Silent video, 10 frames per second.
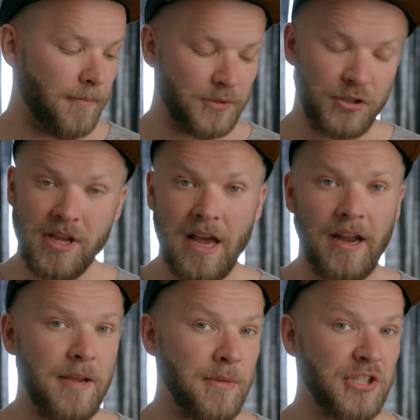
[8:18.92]
So
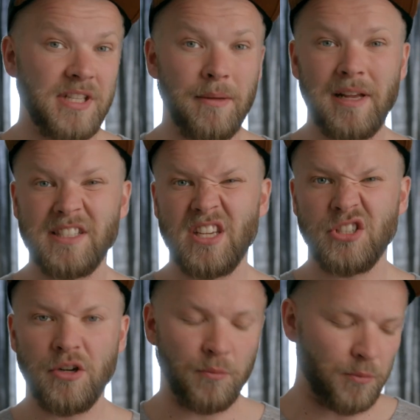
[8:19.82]
yeah, image
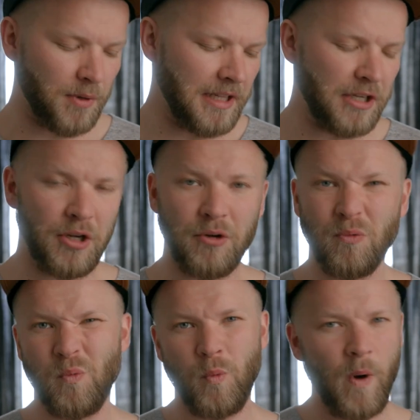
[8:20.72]
stabilization, really
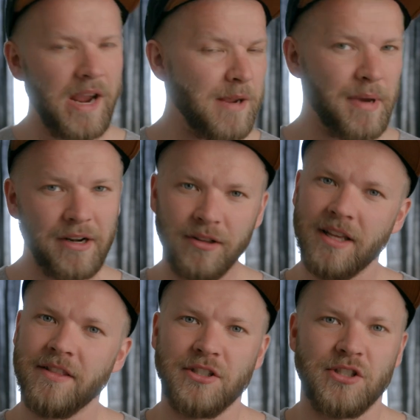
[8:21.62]
good, way better
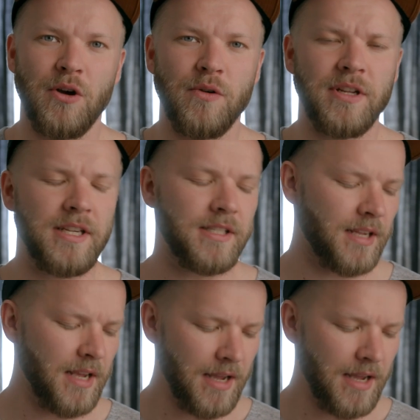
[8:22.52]
than the Sony's.